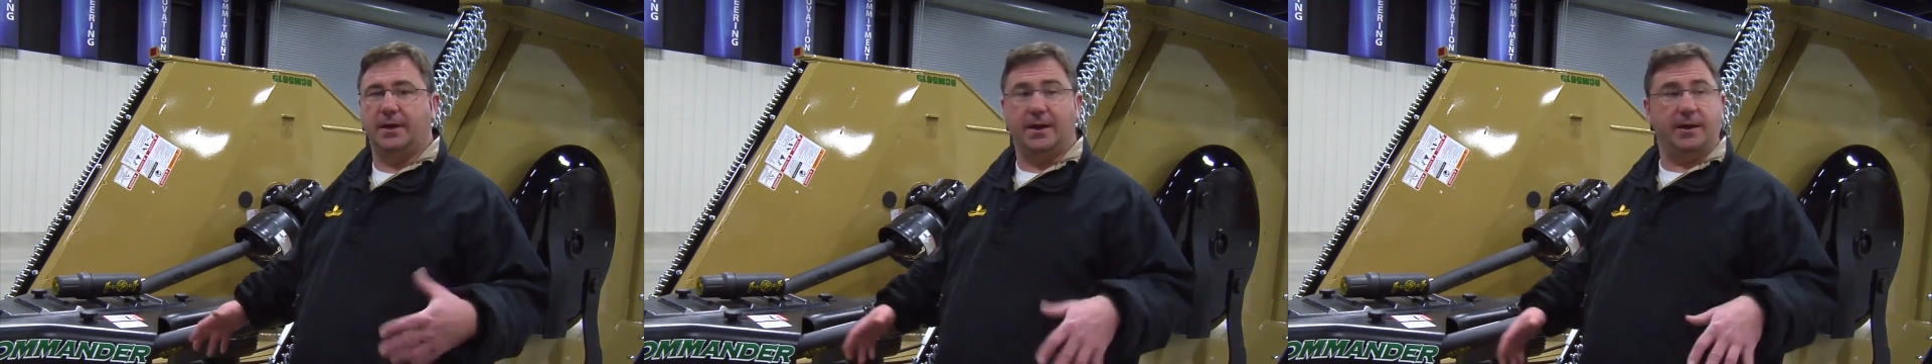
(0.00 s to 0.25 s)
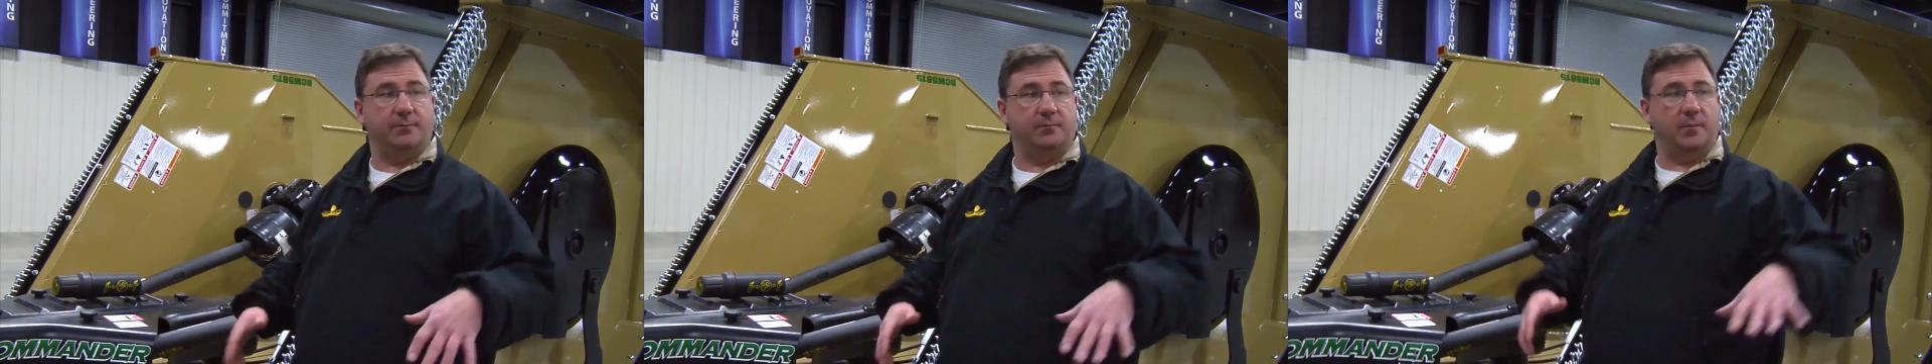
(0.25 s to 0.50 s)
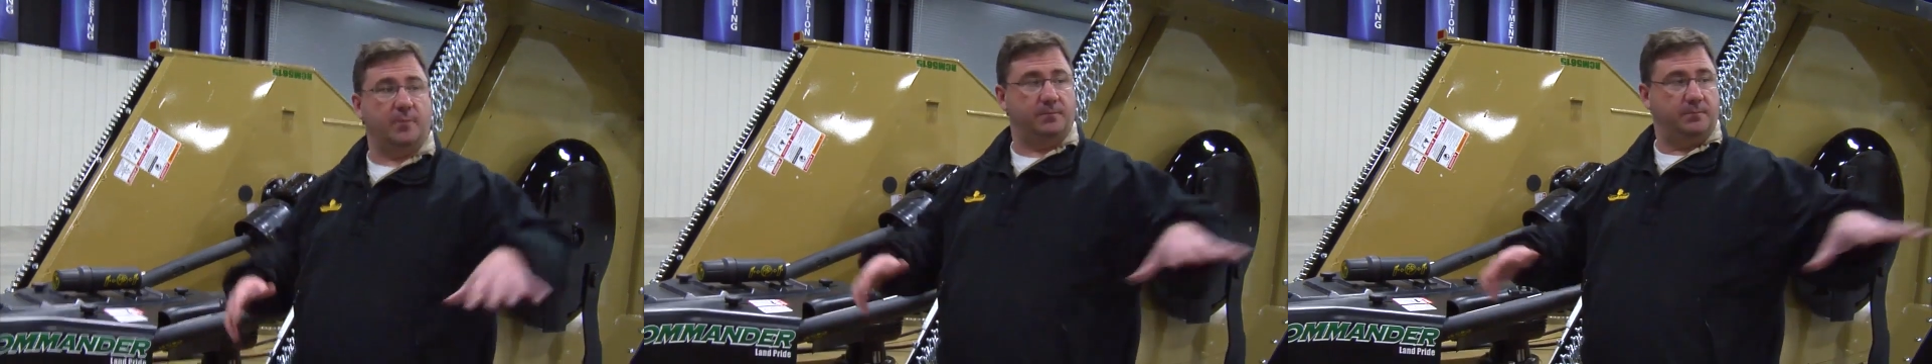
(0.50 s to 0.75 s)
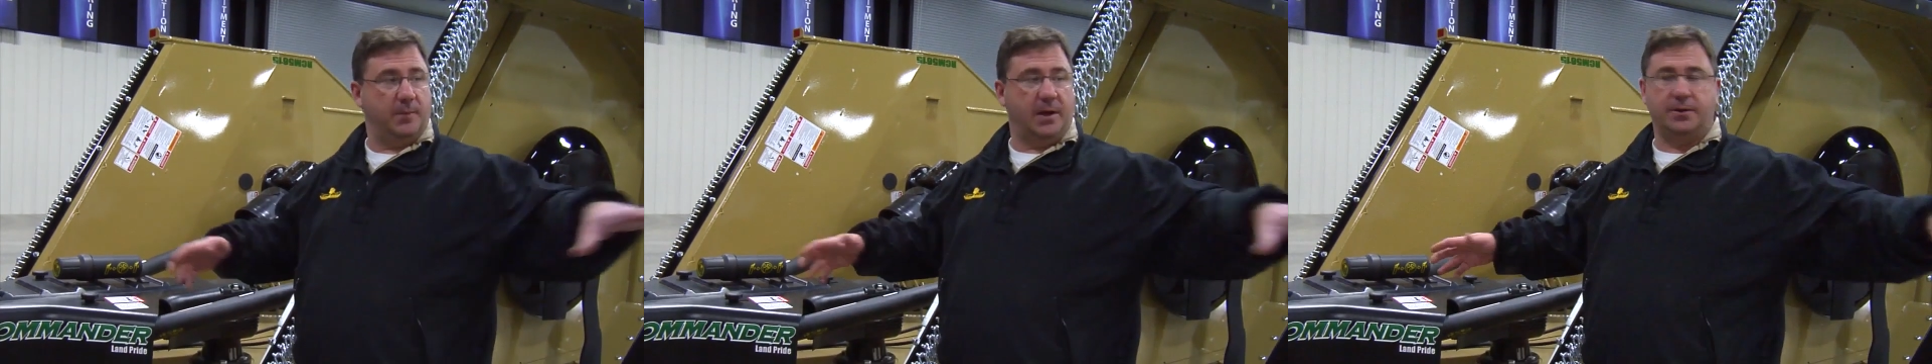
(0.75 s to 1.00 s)
and
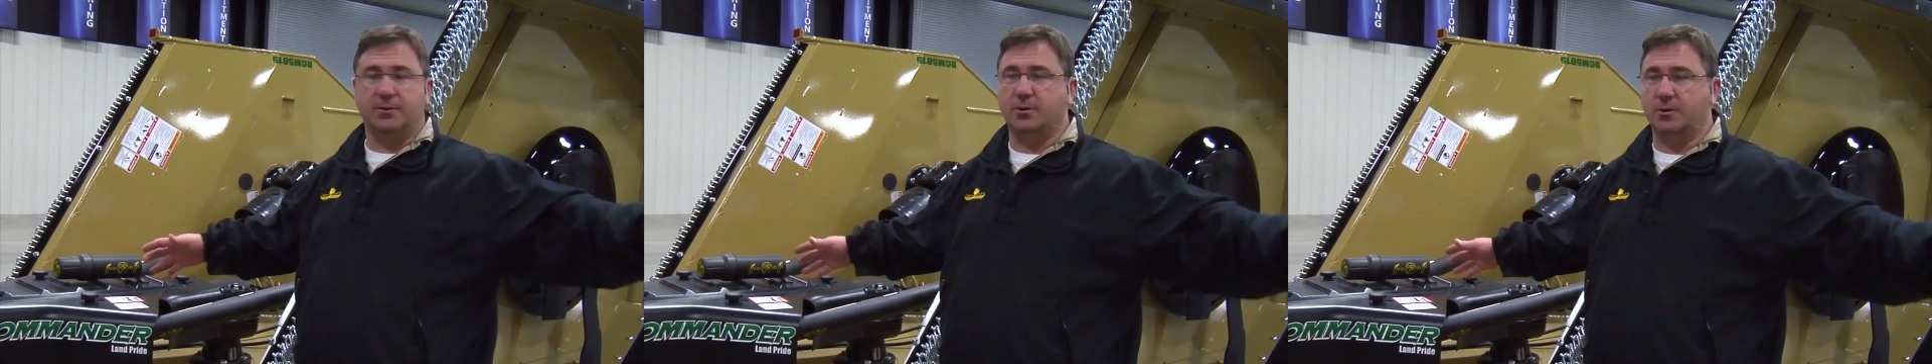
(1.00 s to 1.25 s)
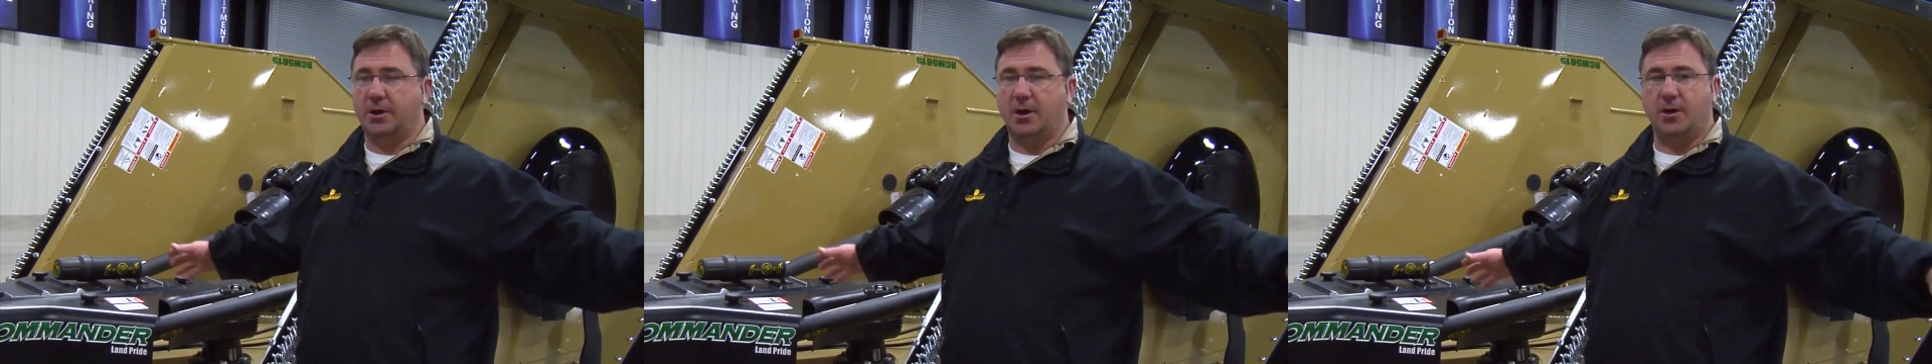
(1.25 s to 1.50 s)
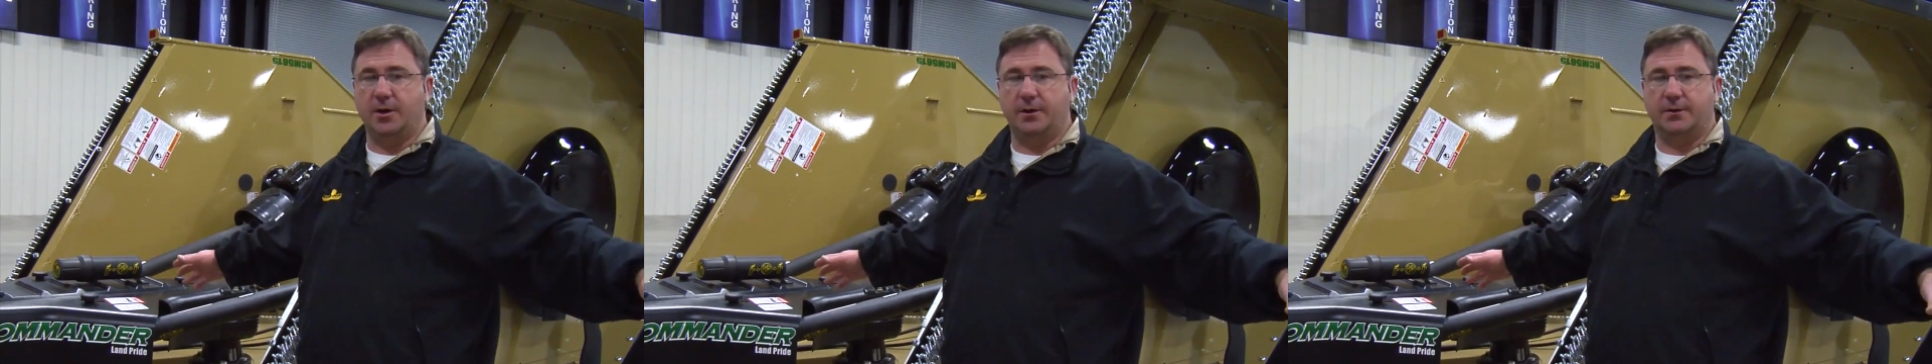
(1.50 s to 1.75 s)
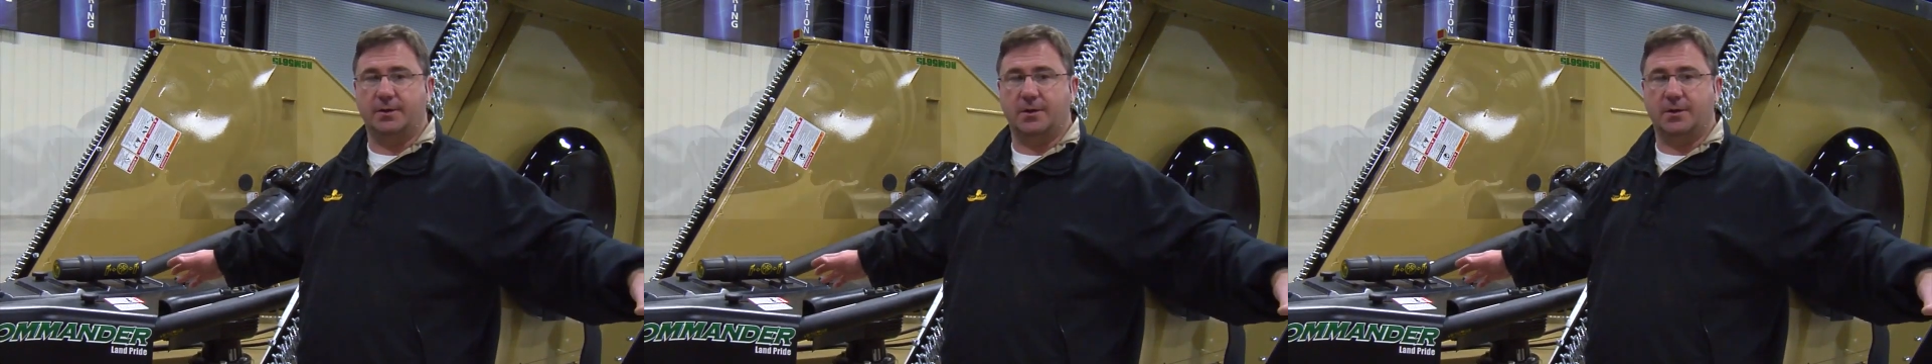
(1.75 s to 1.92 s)
making sure the area is